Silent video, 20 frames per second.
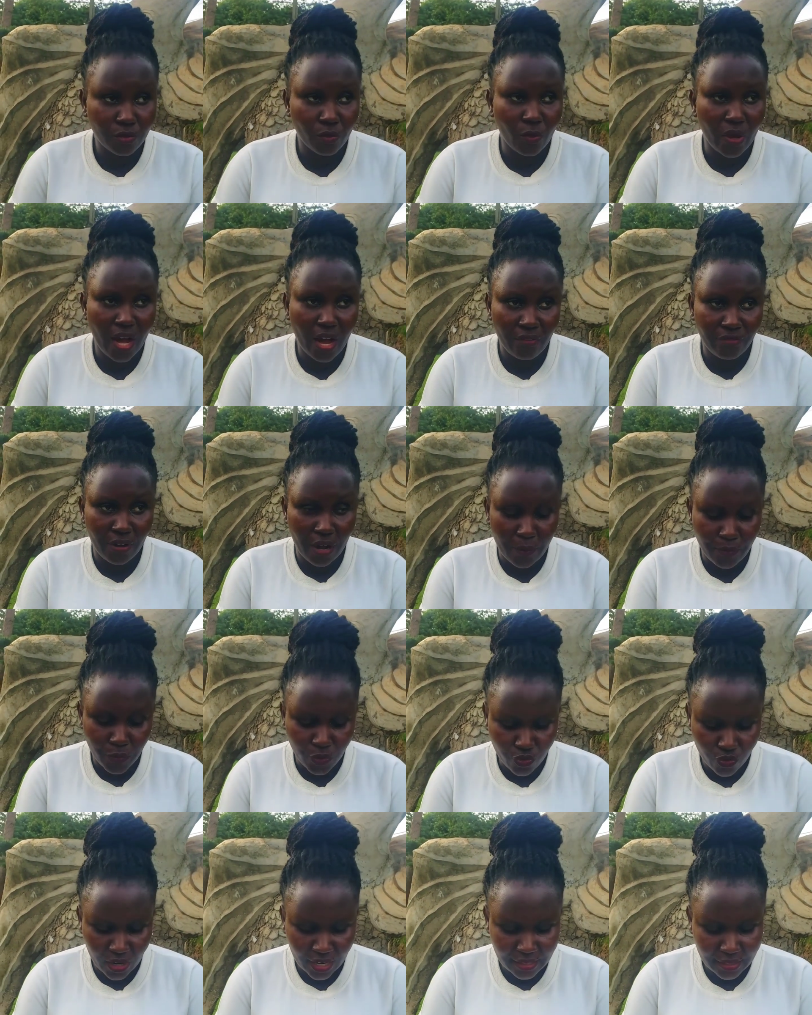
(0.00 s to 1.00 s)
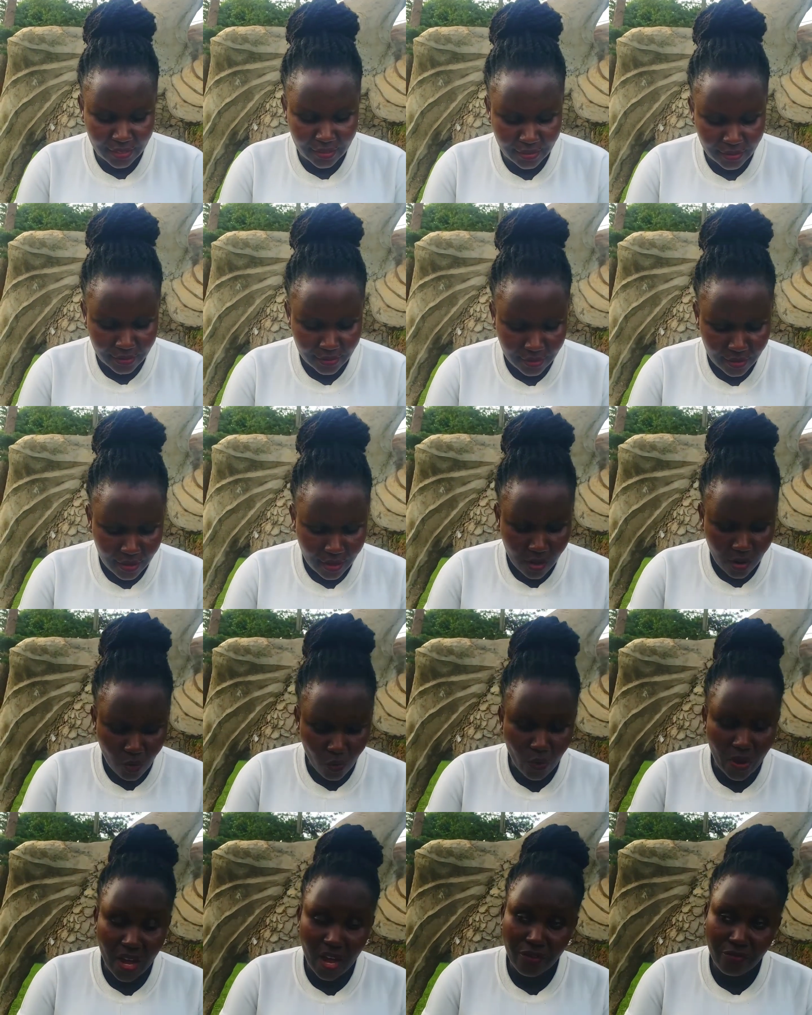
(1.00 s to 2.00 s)
we have abstracts,
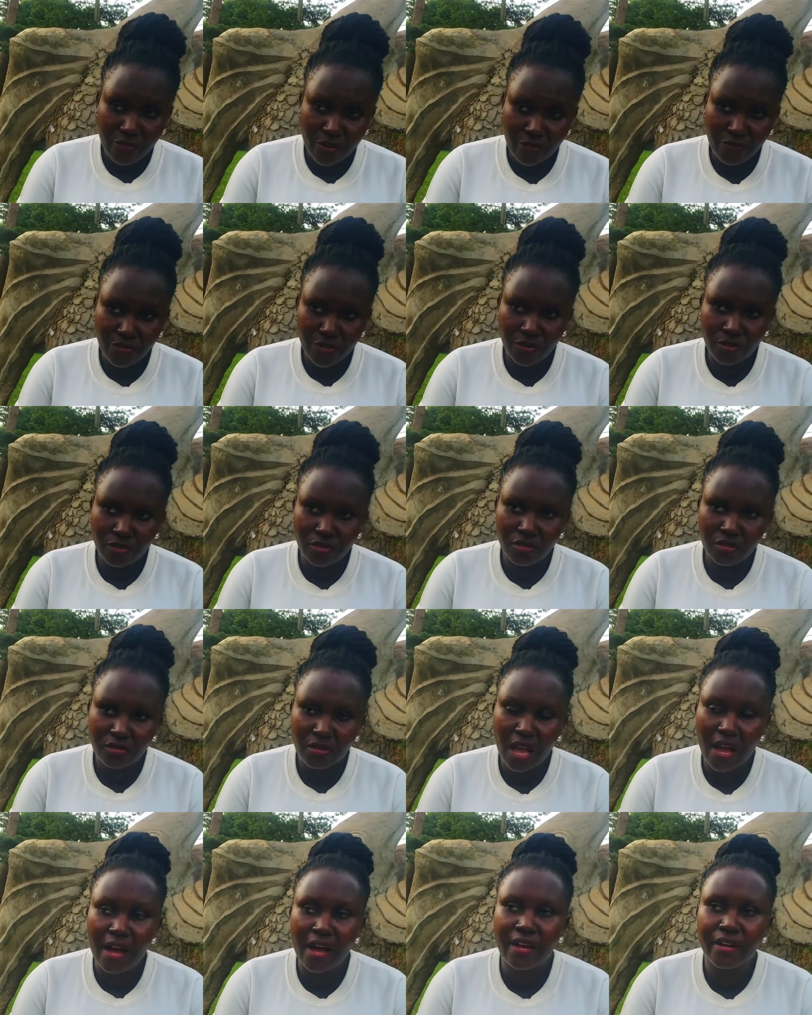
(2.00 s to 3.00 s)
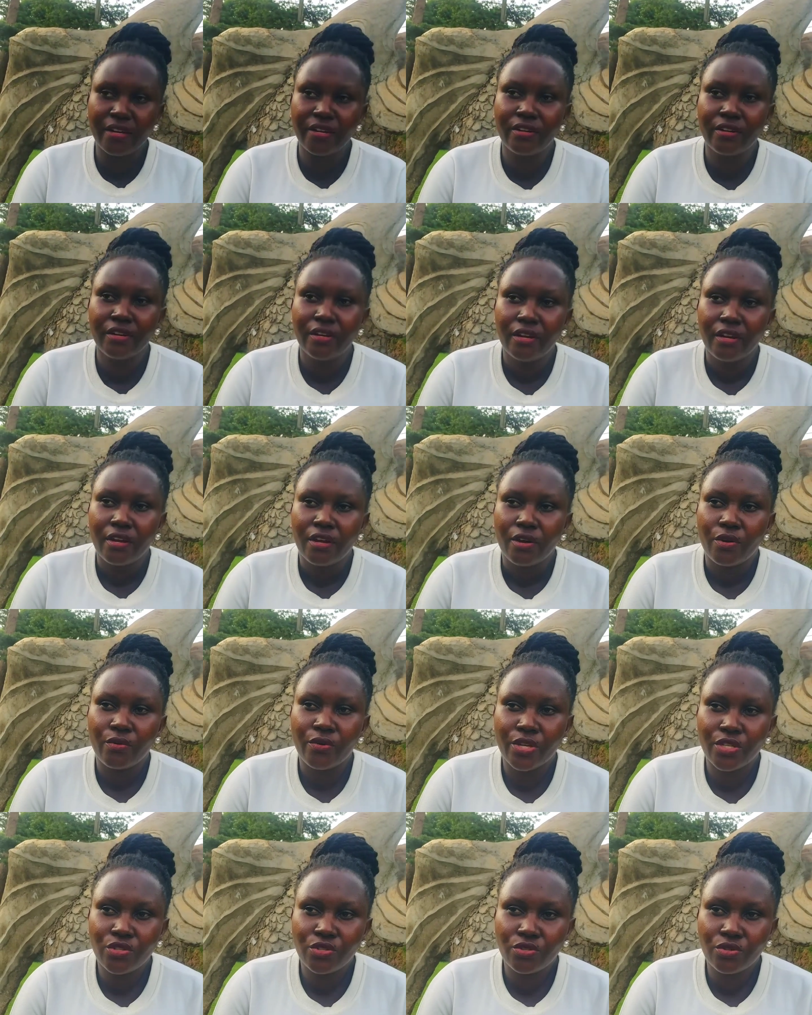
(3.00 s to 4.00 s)
we have reviews, and
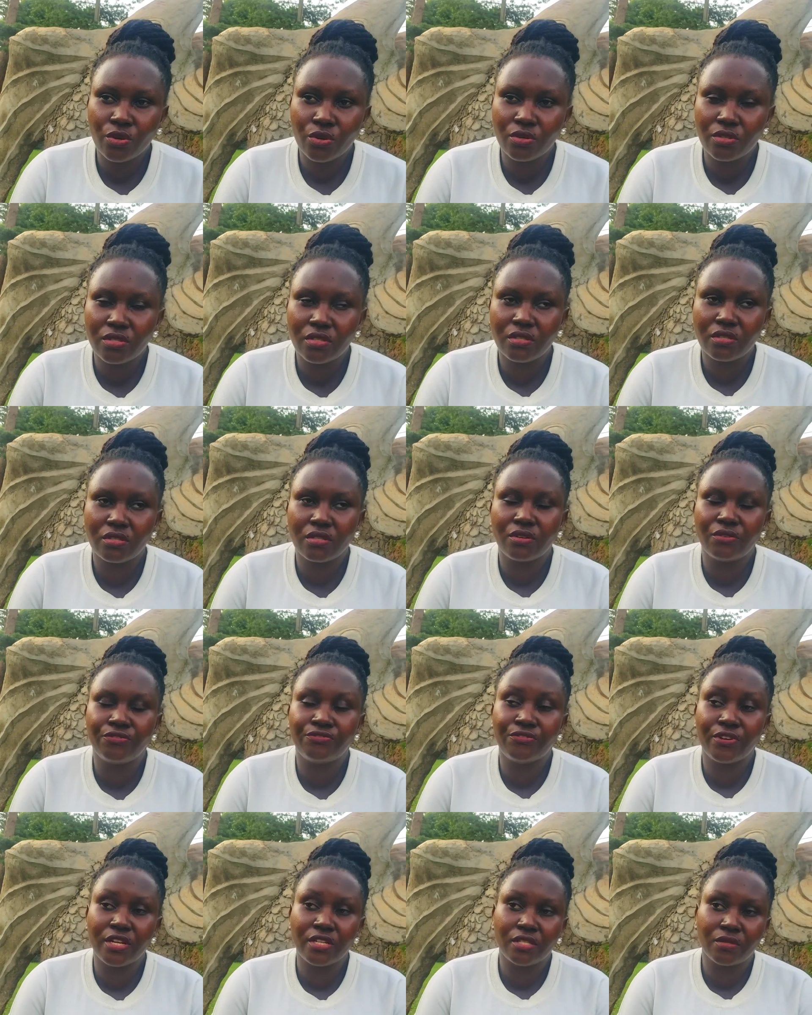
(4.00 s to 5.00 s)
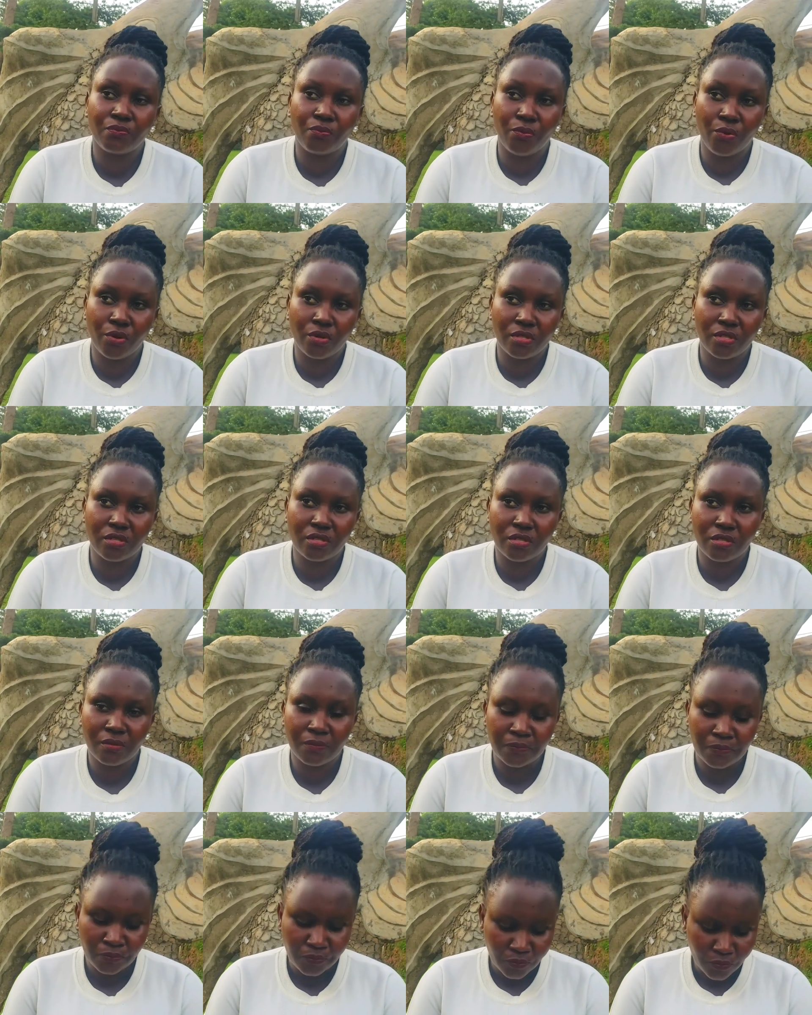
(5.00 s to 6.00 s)
reference books.
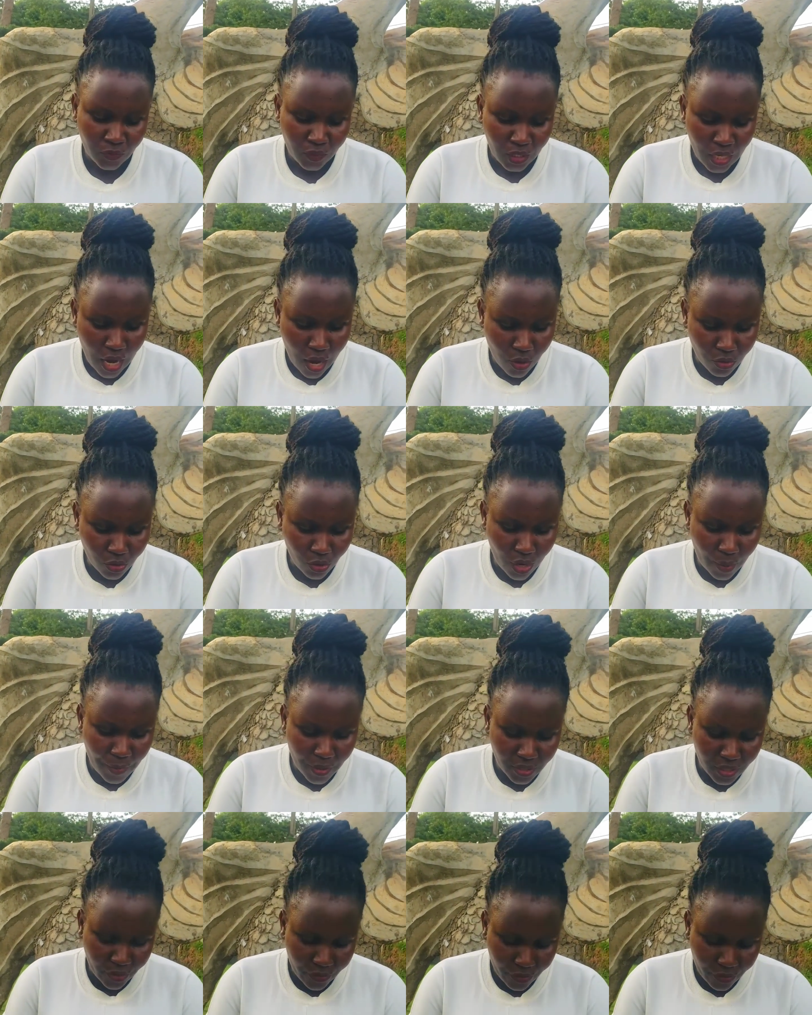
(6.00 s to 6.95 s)
I'll talk about the